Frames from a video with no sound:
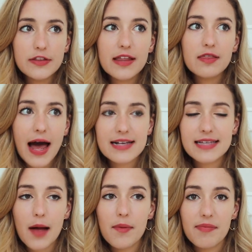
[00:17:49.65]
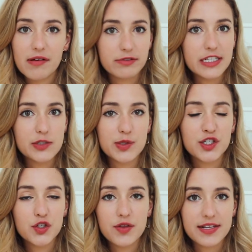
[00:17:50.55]
the last album they released
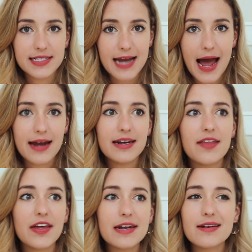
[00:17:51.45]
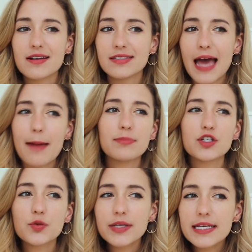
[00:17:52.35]
was 2009, and they didn't attempt
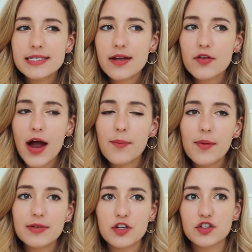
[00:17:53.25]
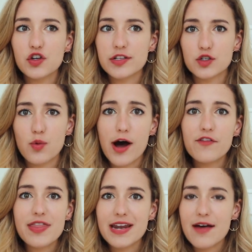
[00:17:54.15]
to release another album until
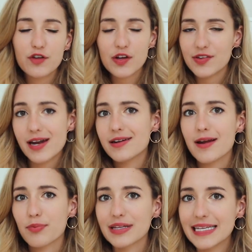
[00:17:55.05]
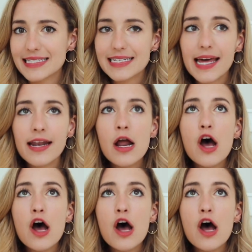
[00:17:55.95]
2012, and they never even ended up releasing it.